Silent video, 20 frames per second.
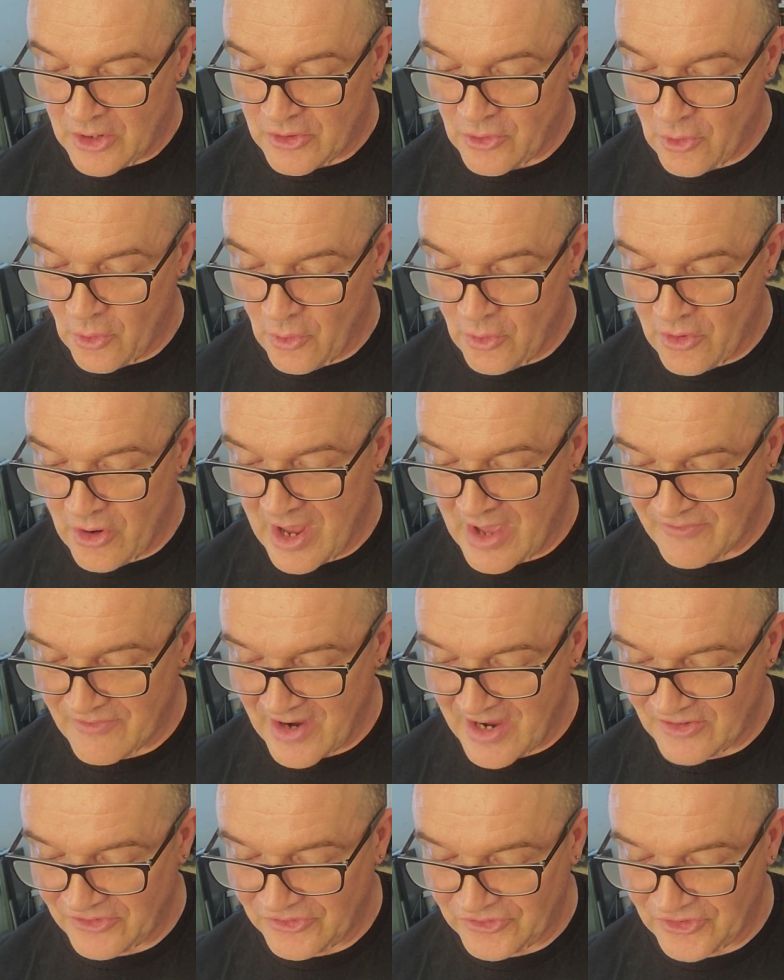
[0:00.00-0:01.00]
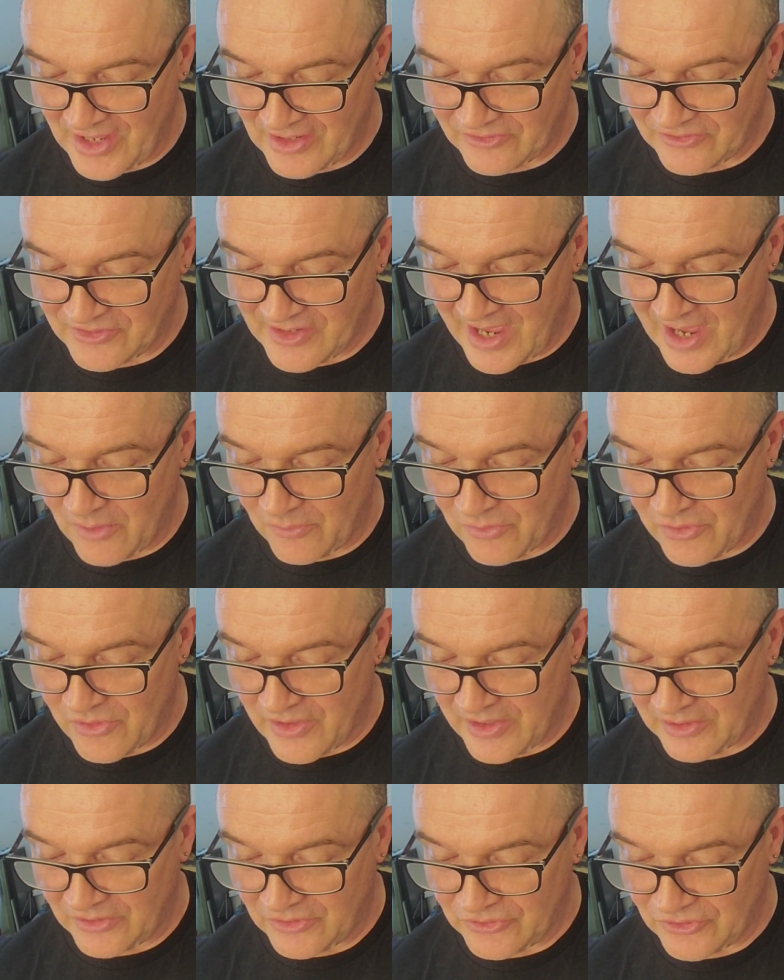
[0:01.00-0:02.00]
nor have I set down
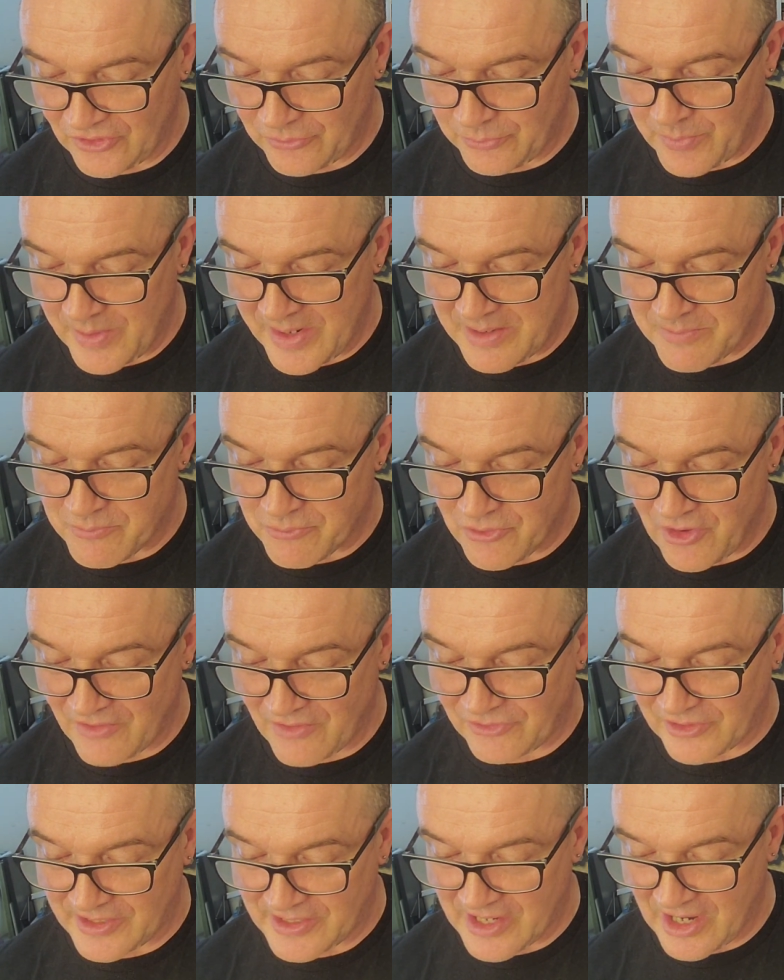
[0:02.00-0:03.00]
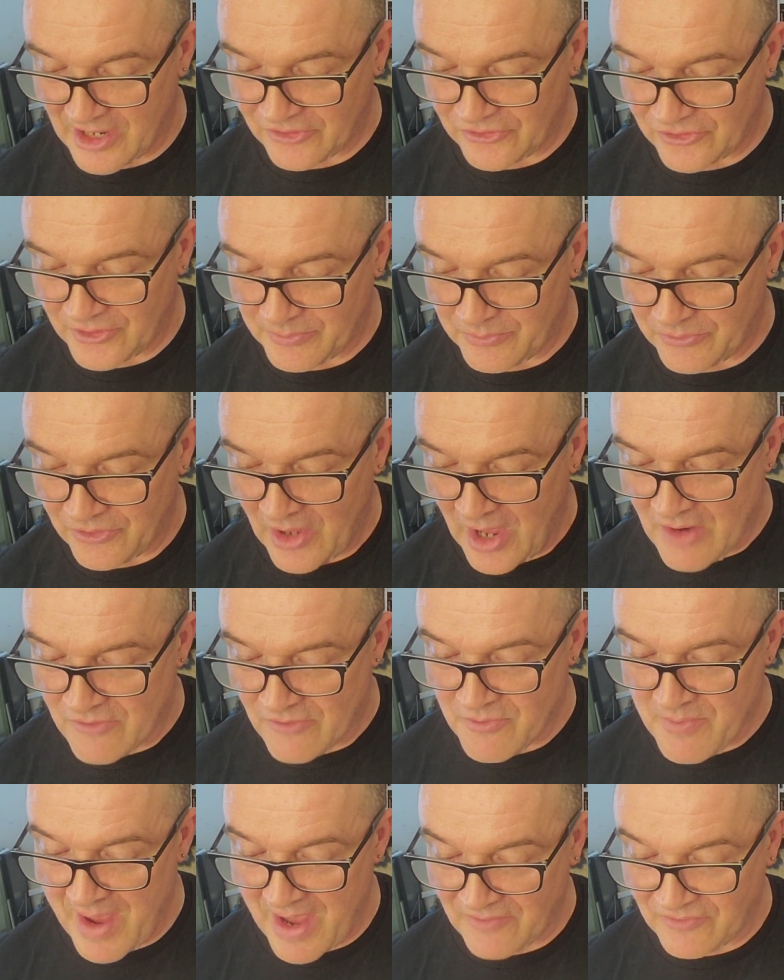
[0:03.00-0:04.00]
things as being prevalent customs
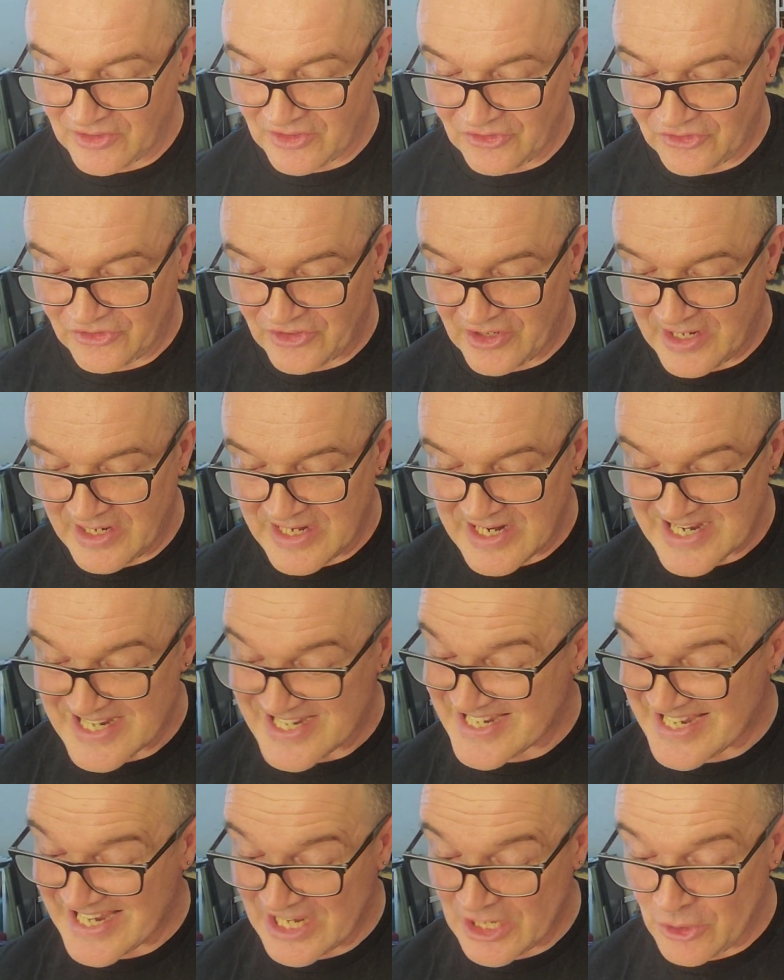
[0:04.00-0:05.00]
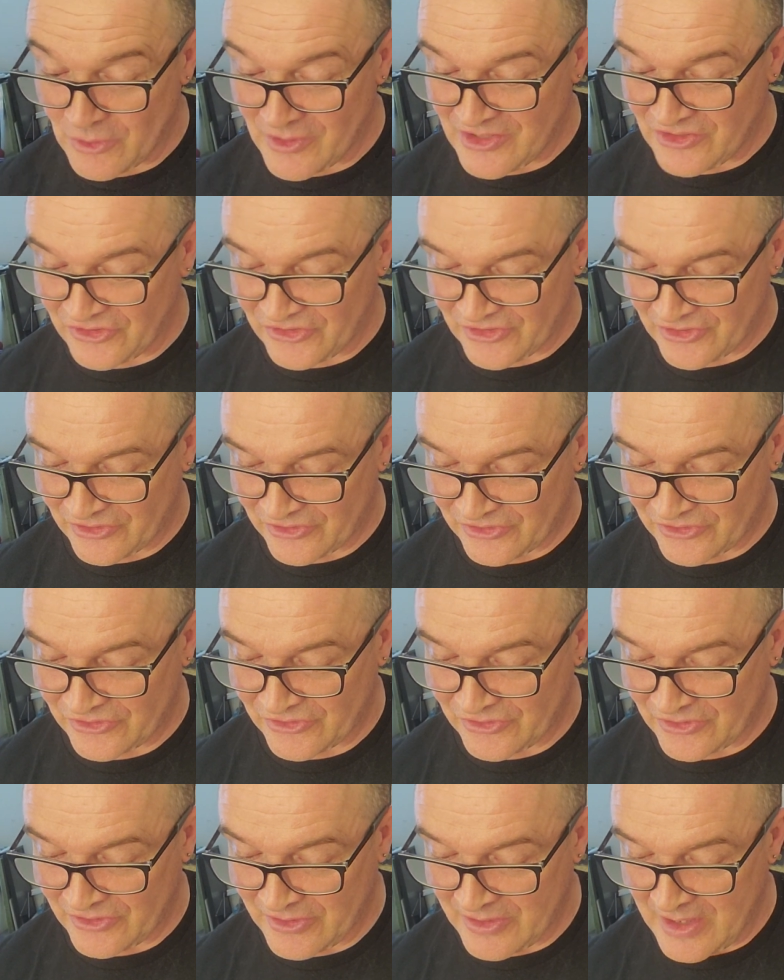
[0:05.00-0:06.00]
from having seen a single
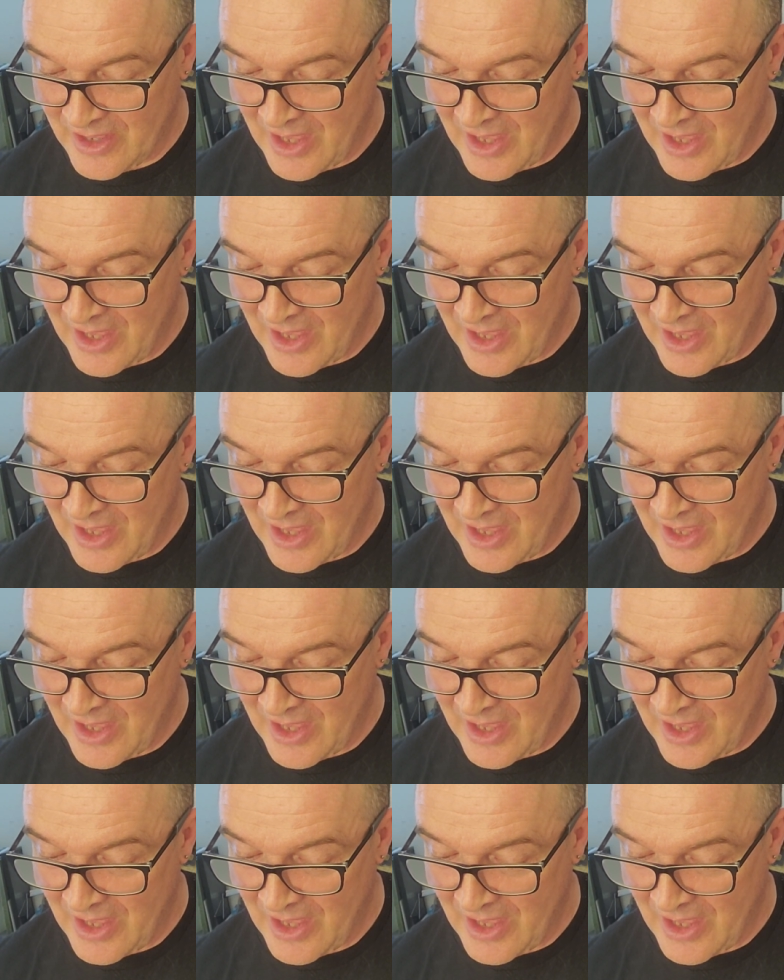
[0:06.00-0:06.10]
instance.